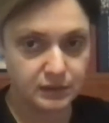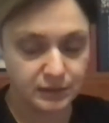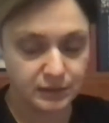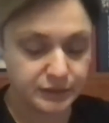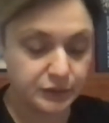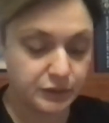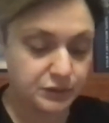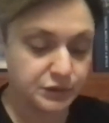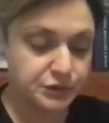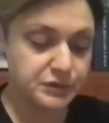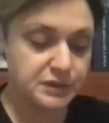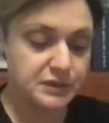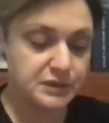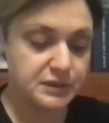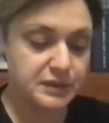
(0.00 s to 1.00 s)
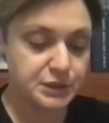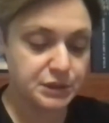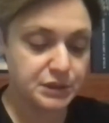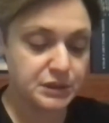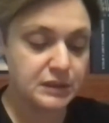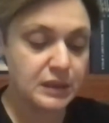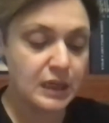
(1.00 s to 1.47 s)
in your
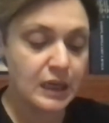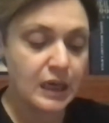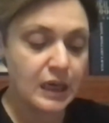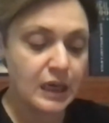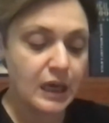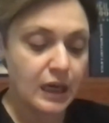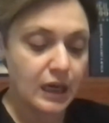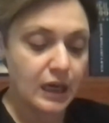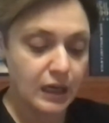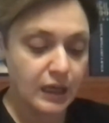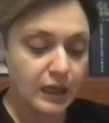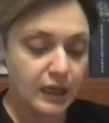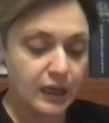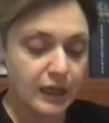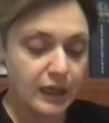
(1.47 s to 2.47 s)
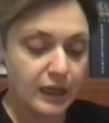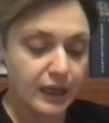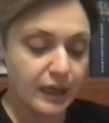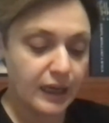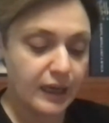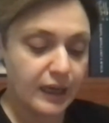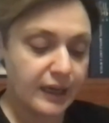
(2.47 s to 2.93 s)
jurisdiction
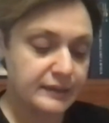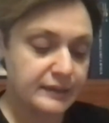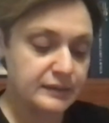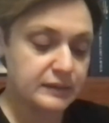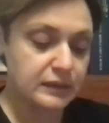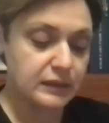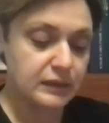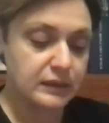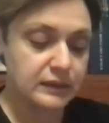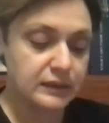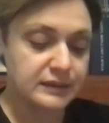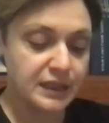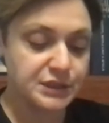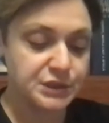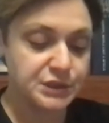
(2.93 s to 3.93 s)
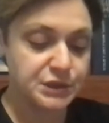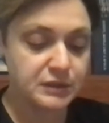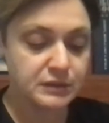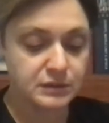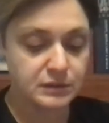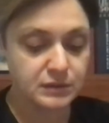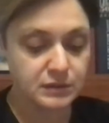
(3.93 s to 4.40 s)
and
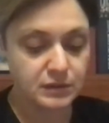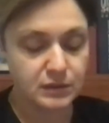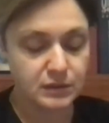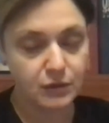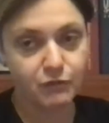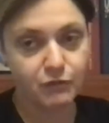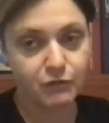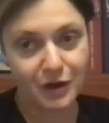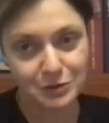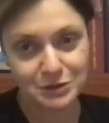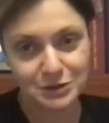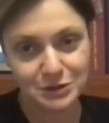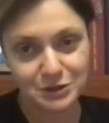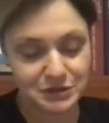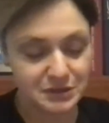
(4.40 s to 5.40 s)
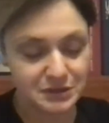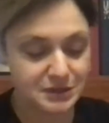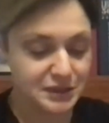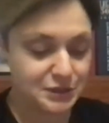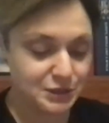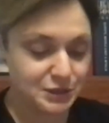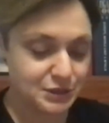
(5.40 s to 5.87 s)
nationals of our
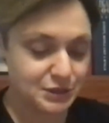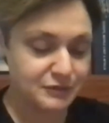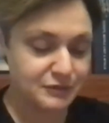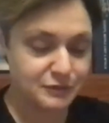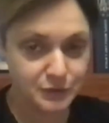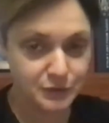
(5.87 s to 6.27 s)
jurisdictions,